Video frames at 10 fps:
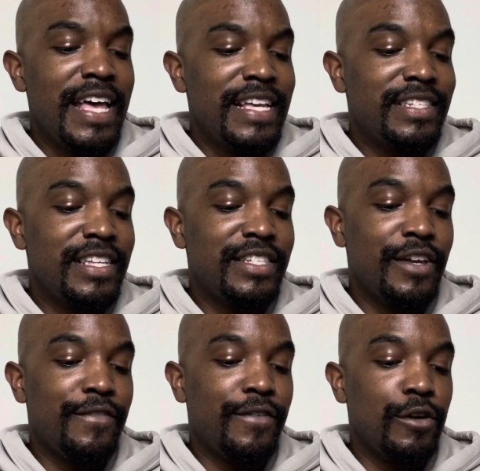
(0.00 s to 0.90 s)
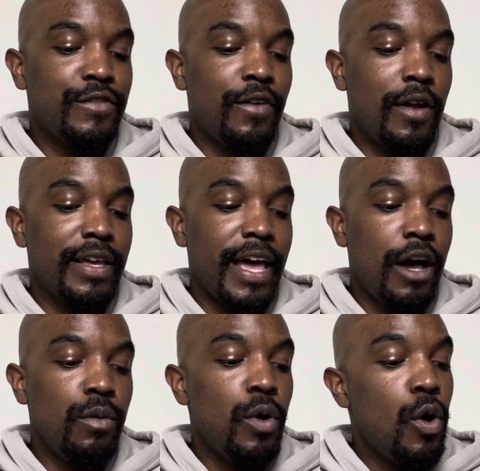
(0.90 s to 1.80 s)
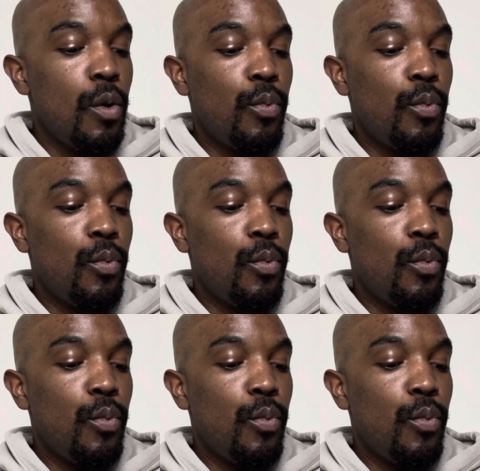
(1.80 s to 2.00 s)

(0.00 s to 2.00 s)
Since their first falling out,